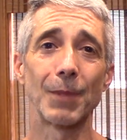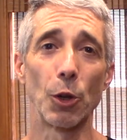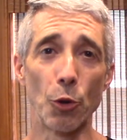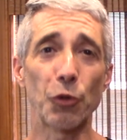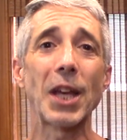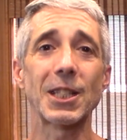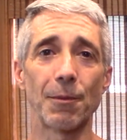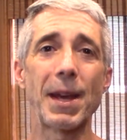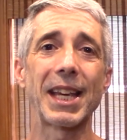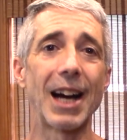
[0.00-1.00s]
Who thinks of
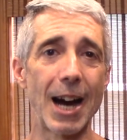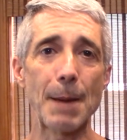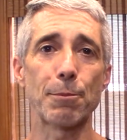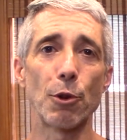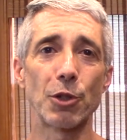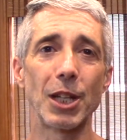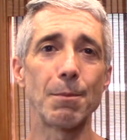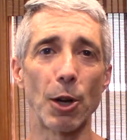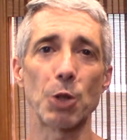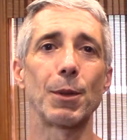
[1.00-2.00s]
making a high-protein
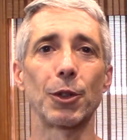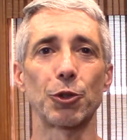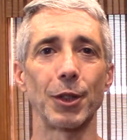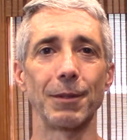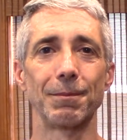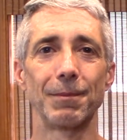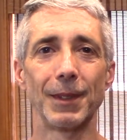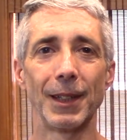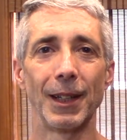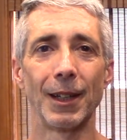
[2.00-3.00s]
marshmallow treat?
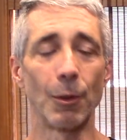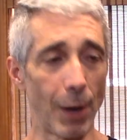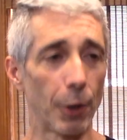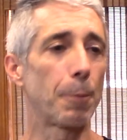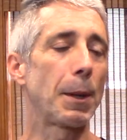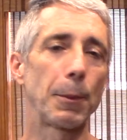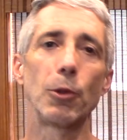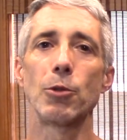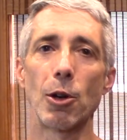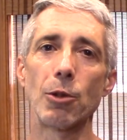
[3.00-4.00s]
Well, the people
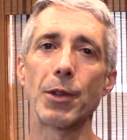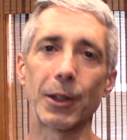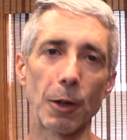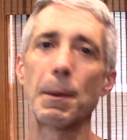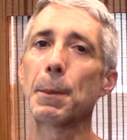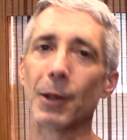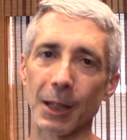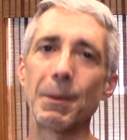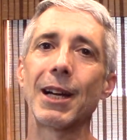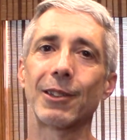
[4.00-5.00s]
who know that there are people like
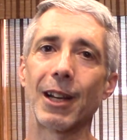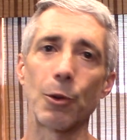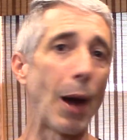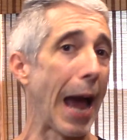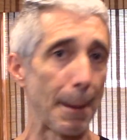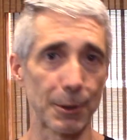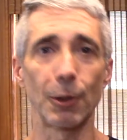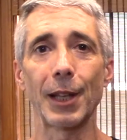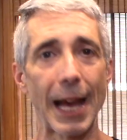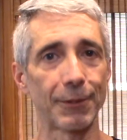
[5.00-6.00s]
me out there who
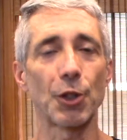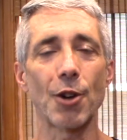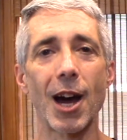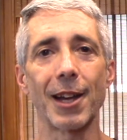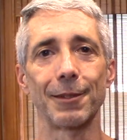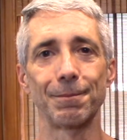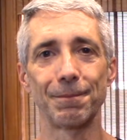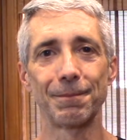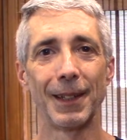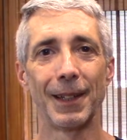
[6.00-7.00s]
absolutely have to try it.
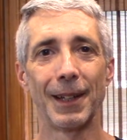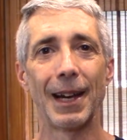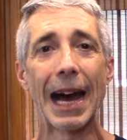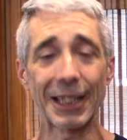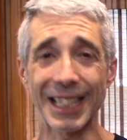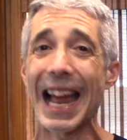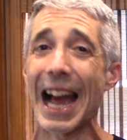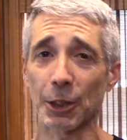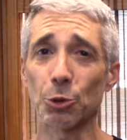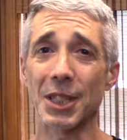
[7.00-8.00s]
How does it
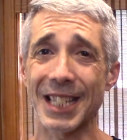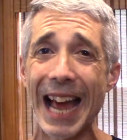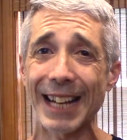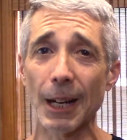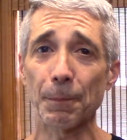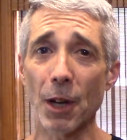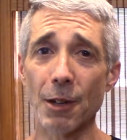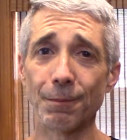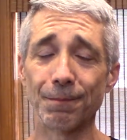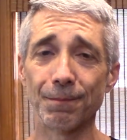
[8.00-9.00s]
actually stack up,
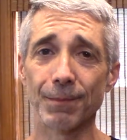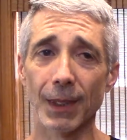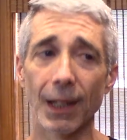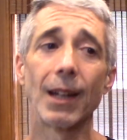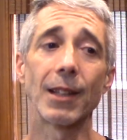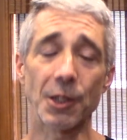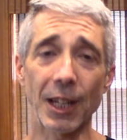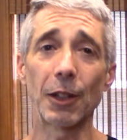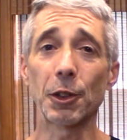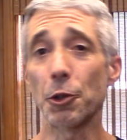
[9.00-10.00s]
though? Let's take
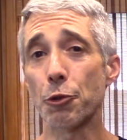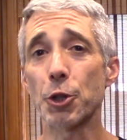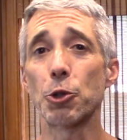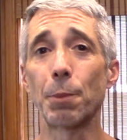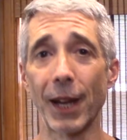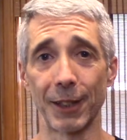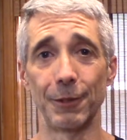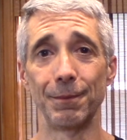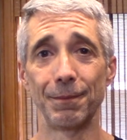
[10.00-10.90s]
a look at the nutritional panel.